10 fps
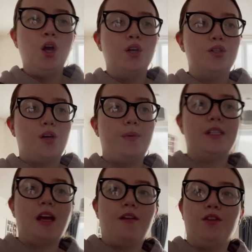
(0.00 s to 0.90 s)
So
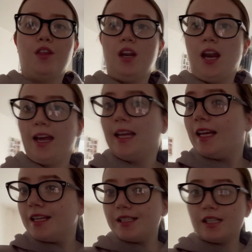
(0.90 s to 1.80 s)
it's everything like
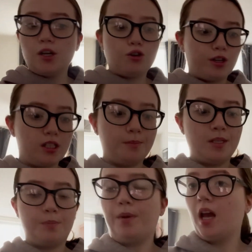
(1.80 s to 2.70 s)
Easter,
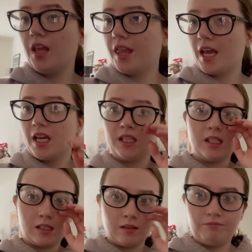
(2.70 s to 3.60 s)
Christmas,
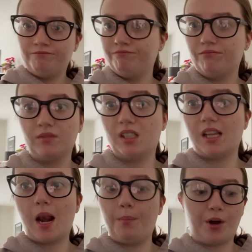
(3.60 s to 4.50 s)
birthdays,
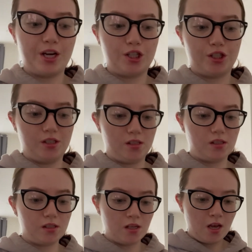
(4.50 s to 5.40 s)

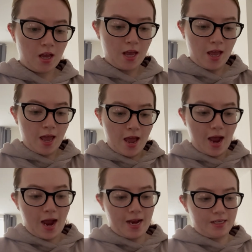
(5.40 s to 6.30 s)
celebrations.
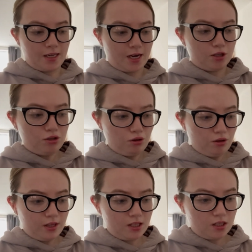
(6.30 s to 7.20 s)
And I saw
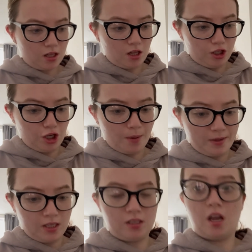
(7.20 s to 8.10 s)
this
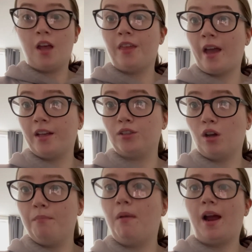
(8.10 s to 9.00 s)
yummy dessert that has
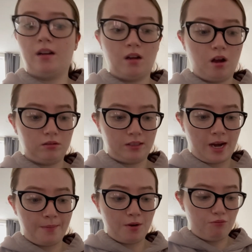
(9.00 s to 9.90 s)
got mine and Carl's
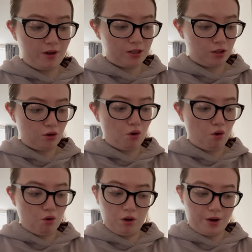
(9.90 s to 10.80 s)
name written
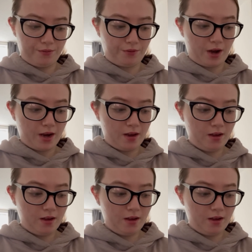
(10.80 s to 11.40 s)
all over it.